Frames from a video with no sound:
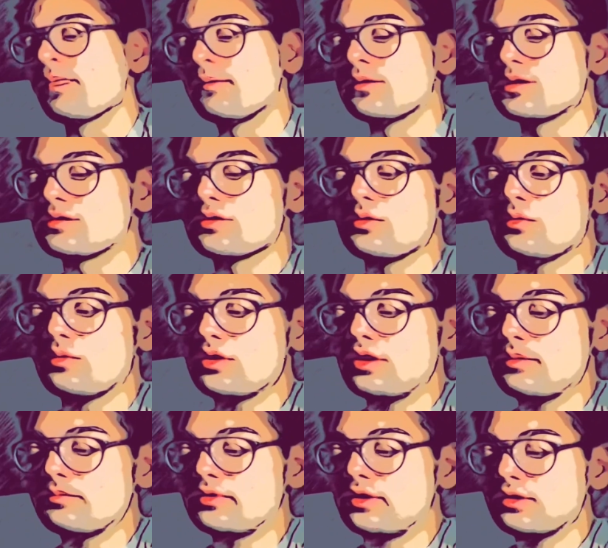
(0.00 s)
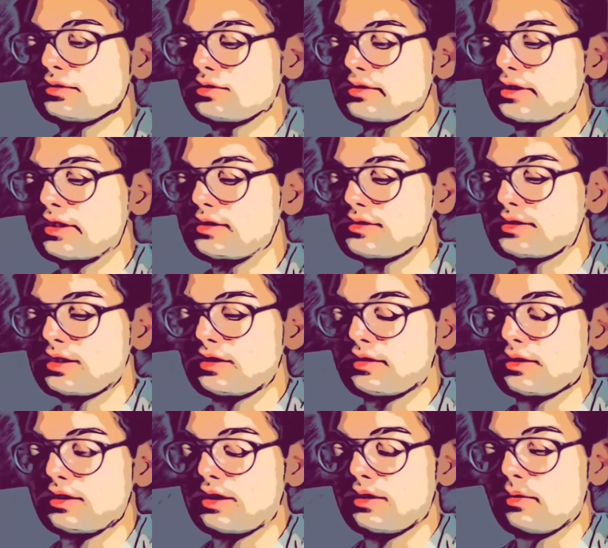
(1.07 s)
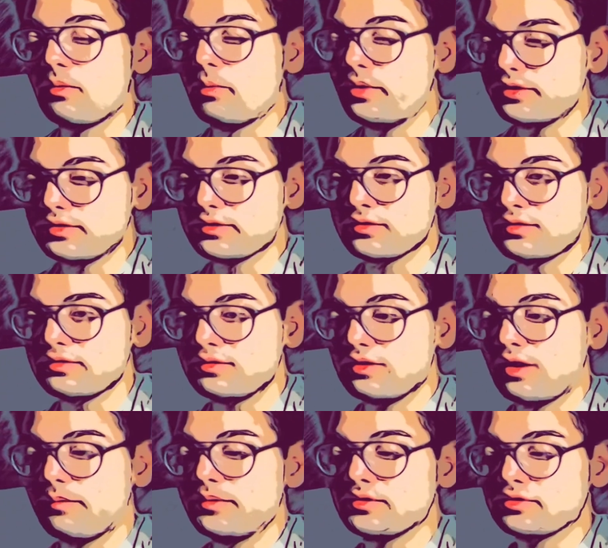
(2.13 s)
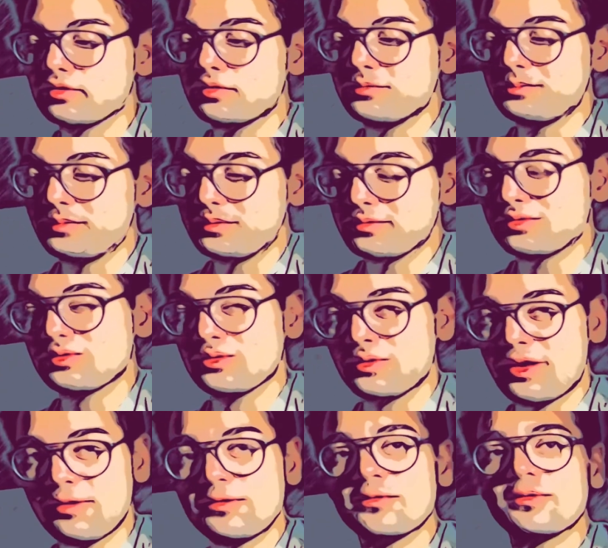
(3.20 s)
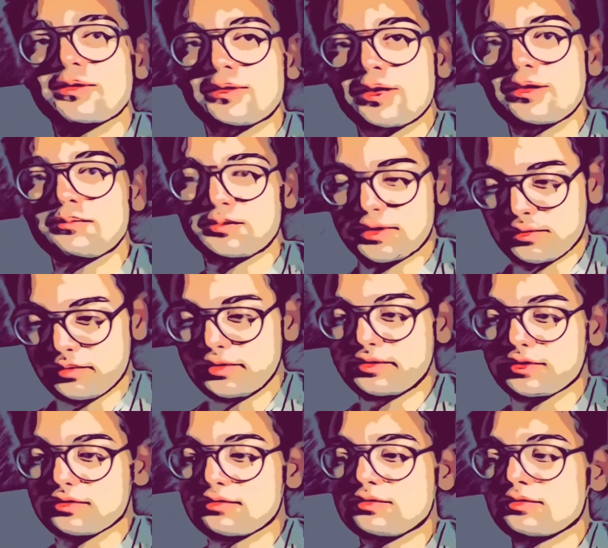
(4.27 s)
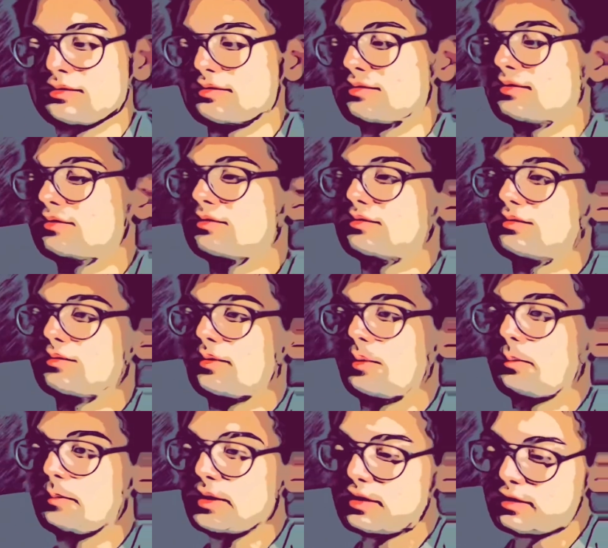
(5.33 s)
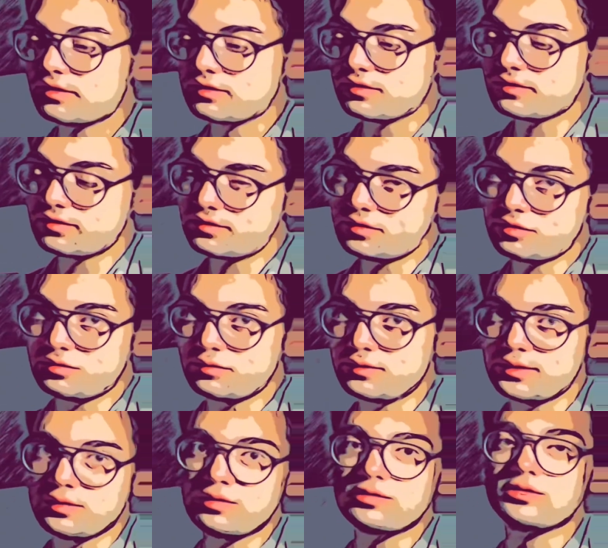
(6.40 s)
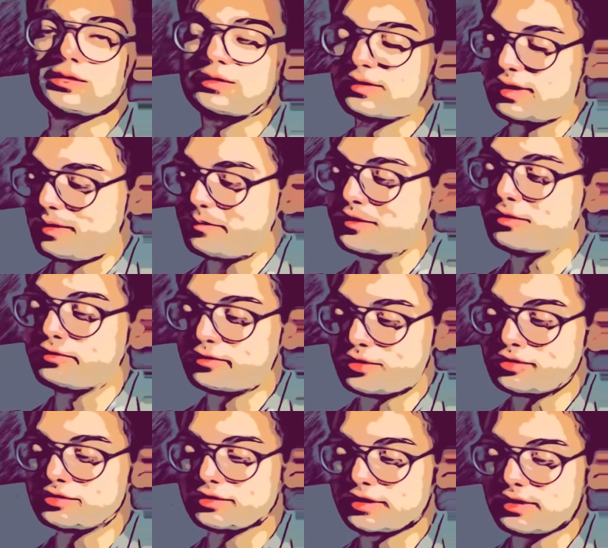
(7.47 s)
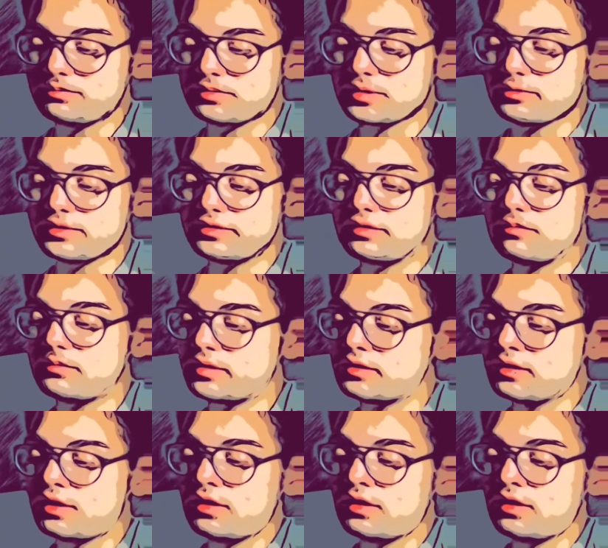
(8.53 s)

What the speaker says: So what I'm trying to say is that Witten. I mean, so everyone can be a Witten, but you know, I mean, of course you can't be a Witten, but